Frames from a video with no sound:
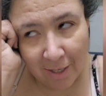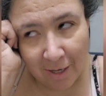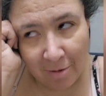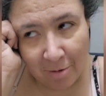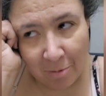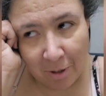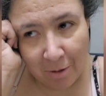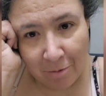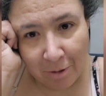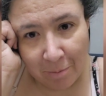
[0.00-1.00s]
I know with one
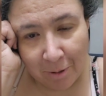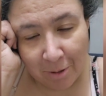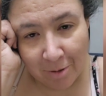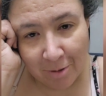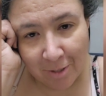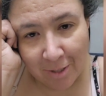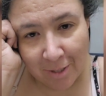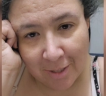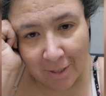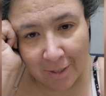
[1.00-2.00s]
of them
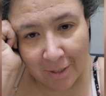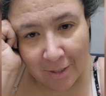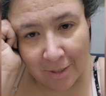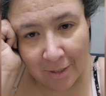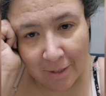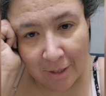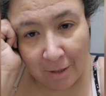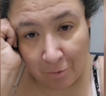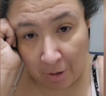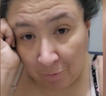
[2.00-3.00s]
there's uh, a
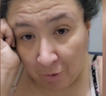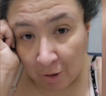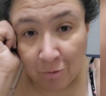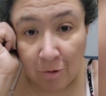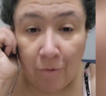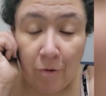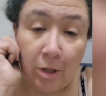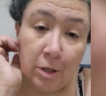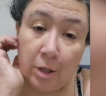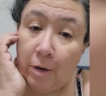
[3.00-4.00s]
different type of autograph
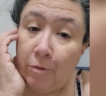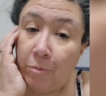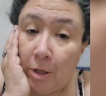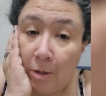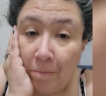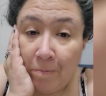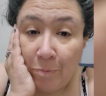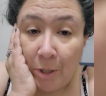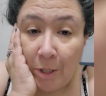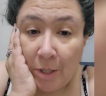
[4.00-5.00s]
I'd like to get from him,
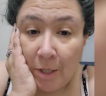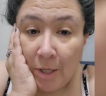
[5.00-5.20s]
but